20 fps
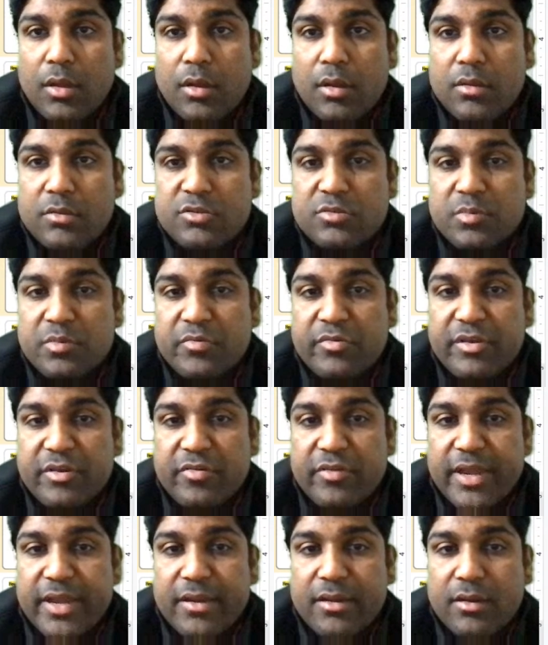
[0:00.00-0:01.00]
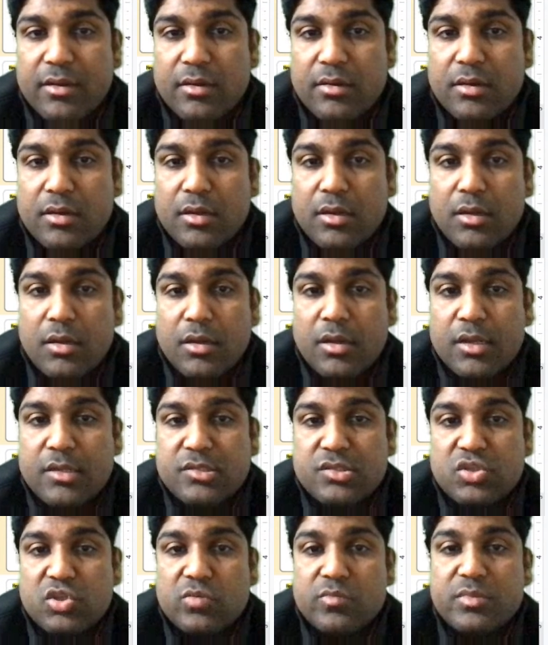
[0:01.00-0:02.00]
this will be read here.
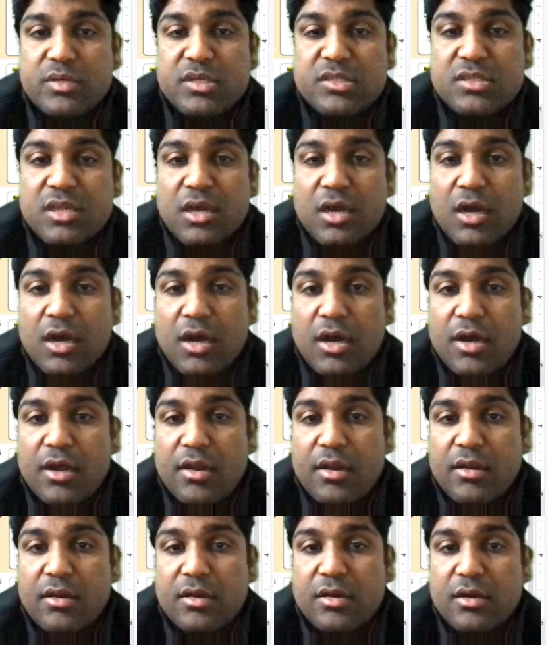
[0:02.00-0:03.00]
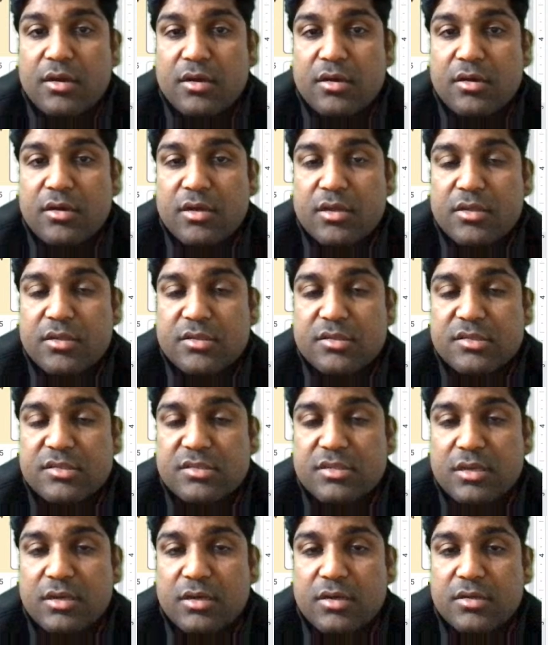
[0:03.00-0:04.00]
Consumers are
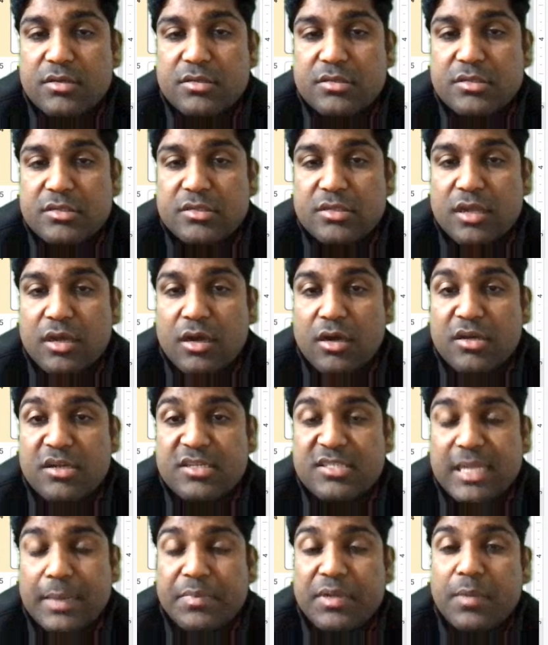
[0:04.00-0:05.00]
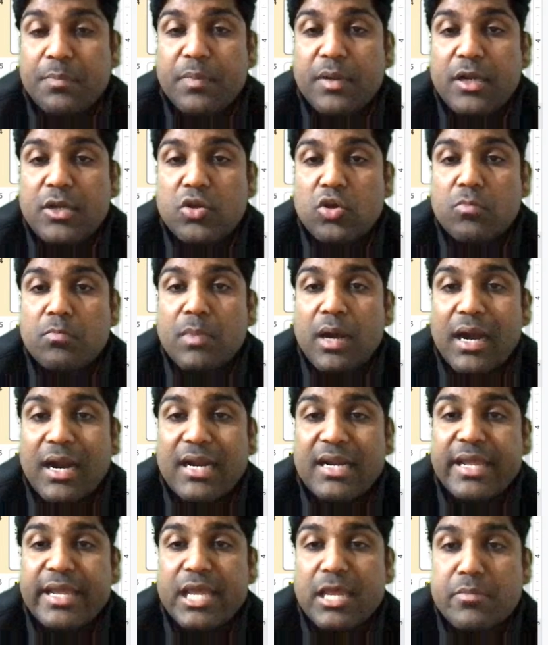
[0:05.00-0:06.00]
susceptible to
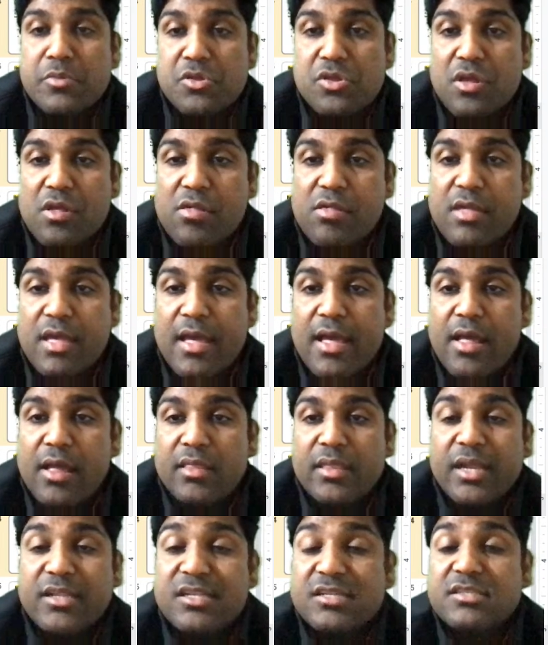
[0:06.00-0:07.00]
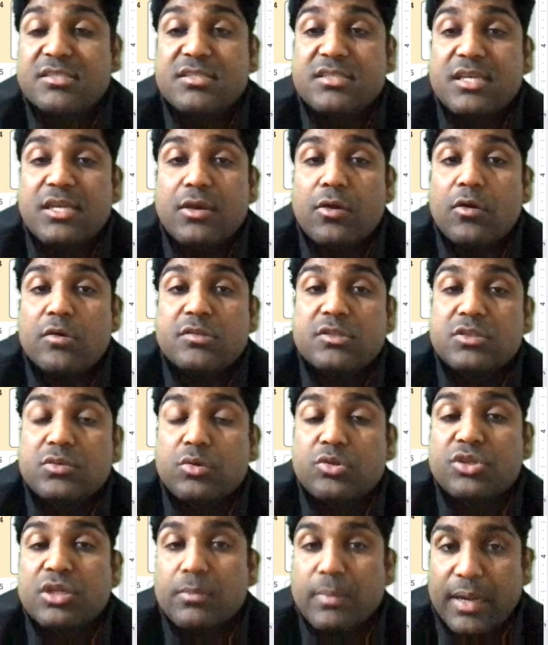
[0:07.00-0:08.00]
marketing images that they see on
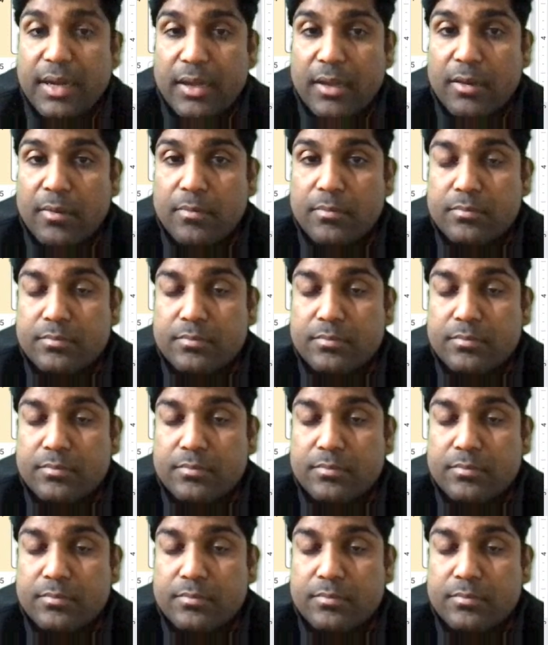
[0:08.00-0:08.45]
social media.